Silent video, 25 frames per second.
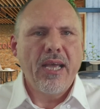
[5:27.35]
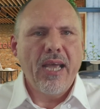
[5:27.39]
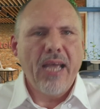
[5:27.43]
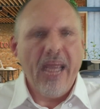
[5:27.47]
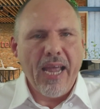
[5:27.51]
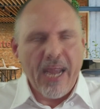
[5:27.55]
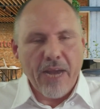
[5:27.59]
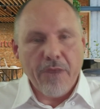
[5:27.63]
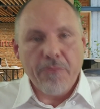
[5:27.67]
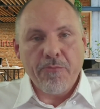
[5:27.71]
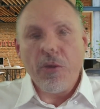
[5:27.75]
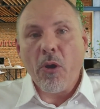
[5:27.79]

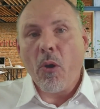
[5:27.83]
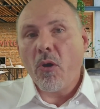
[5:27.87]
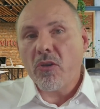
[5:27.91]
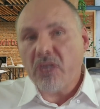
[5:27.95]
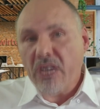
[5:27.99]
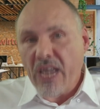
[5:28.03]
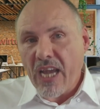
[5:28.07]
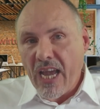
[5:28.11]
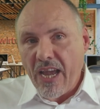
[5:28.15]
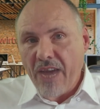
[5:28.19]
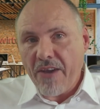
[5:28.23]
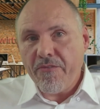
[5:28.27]
And we
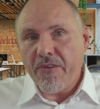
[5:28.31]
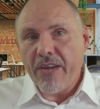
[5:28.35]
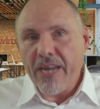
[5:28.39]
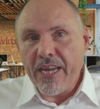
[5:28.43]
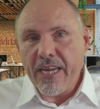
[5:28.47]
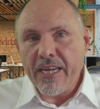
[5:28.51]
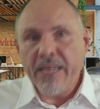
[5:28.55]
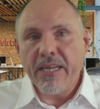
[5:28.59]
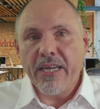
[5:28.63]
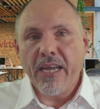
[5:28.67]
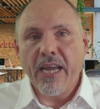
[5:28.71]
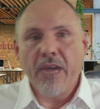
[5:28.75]
also have
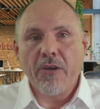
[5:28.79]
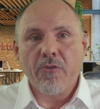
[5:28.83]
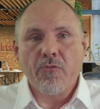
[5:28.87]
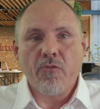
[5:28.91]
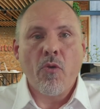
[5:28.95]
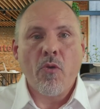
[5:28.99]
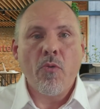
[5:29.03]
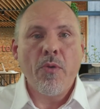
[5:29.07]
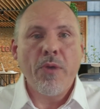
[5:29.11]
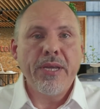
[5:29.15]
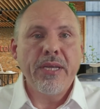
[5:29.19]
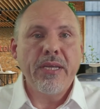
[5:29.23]
a
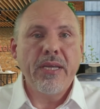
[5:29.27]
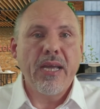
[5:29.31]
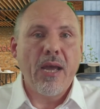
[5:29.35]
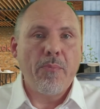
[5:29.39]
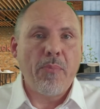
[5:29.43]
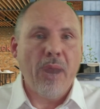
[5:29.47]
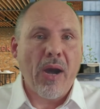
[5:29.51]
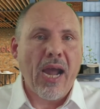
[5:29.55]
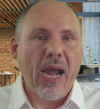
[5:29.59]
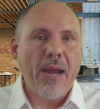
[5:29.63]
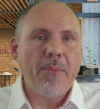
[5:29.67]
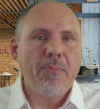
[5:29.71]
growing
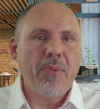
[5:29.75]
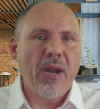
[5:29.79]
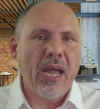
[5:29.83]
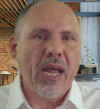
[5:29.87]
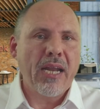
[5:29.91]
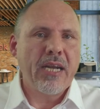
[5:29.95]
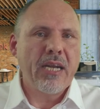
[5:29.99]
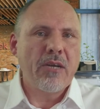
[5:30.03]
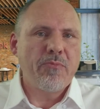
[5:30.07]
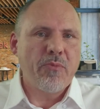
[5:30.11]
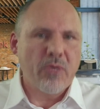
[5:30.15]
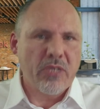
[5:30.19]
pipeline
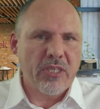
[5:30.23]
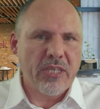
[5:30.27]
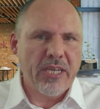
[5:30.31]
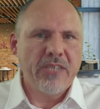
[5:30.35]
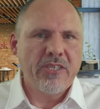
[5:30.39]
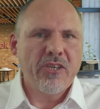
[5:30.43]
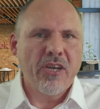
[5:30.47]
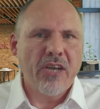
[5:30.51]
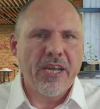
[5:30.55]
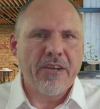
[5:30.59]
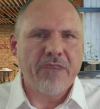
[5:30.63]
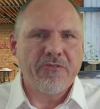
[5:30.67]
of
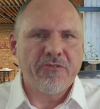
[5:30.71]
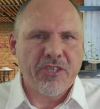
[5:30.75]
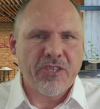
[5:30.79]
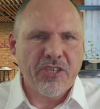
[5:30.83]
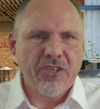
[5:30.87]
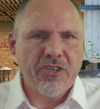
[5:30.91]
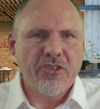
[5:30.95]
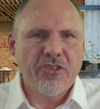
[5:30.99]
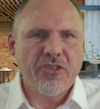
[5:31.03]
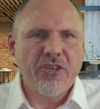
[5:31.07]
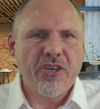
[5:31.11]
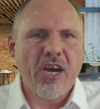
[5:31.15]
potential
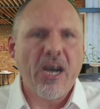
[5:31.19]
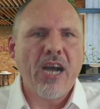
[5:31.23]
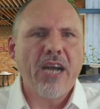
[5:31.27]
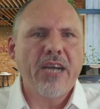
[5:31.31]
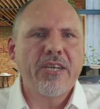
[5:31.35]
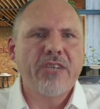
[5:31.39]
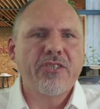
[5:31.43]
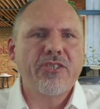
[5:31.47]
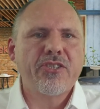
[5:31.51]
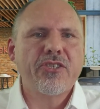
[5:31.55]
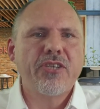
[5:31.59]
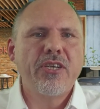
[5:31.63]
acquisition
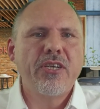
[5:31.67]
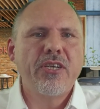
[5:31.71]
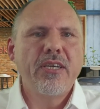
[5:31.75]
targets.